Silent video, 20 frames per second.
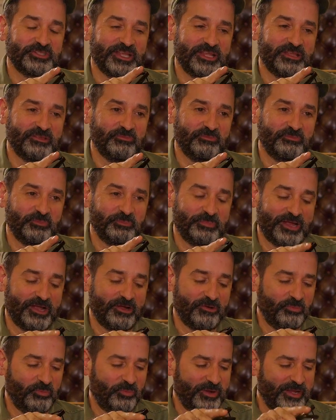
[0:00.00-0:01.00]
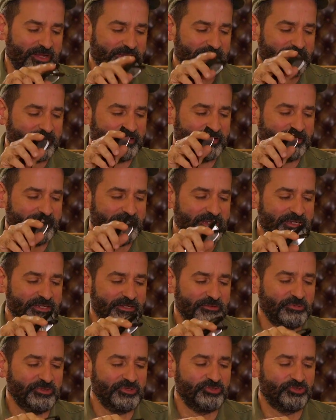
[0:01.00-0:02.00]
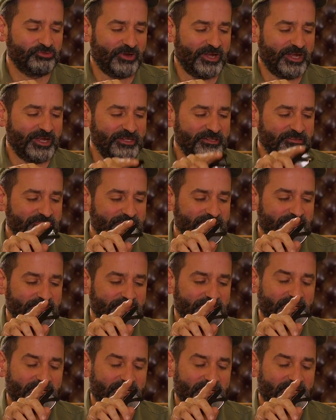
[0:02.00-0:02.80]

about when he would drive